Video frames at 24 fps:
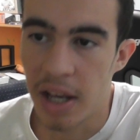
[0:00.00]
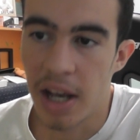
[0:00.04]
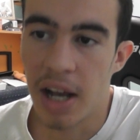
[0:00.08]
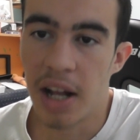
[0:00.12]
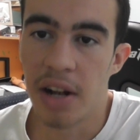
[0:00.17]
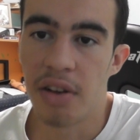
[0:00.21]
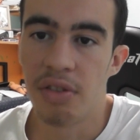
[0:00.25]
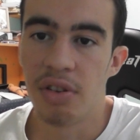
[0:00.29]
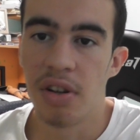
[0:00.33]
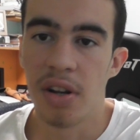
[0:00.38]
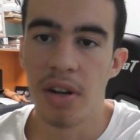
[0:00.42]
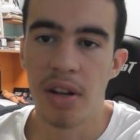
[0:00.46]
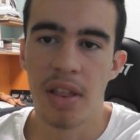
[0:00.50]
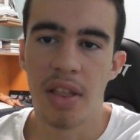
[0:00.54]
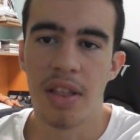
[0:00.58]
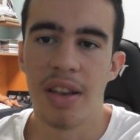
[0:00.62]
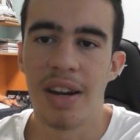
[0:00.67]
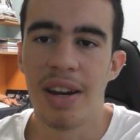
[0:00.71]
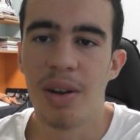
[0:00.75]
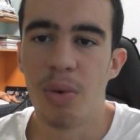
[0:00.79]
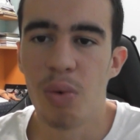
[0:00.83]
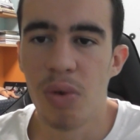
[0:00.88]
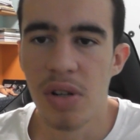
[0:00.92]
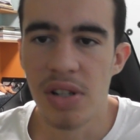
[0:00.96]
had
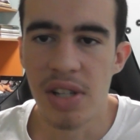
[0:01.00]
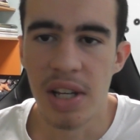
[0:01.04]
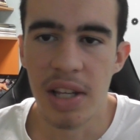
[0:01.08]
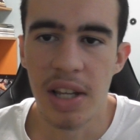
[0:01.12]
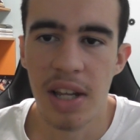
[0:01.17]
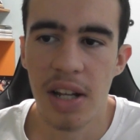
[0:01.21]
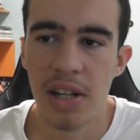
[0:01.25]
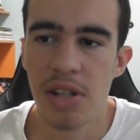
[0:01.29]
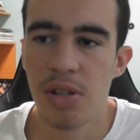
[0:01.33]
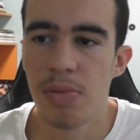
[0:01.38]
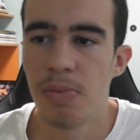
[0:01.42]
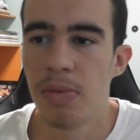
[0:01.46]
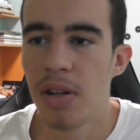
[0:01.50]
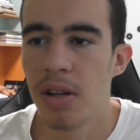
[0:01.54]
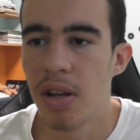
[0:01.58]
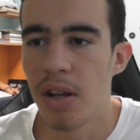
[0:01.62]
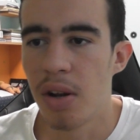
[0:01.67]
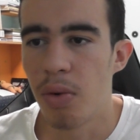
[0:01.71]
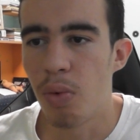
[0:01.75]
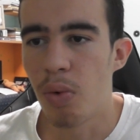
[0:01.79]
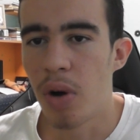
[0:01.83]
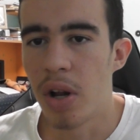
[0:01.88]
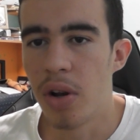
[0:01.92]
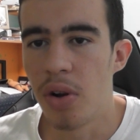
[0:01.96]
3 wins against me
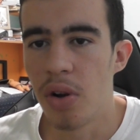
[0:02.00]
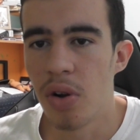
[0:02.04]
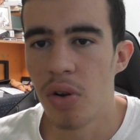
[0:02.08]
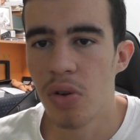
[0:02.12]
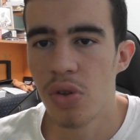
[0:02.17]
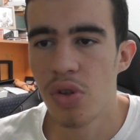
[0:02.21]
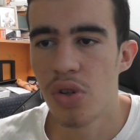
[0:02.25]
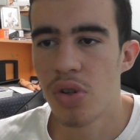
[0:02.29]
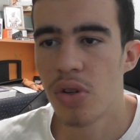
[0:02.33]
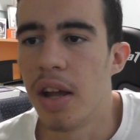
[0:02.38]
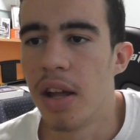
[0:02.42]
and 1 loss.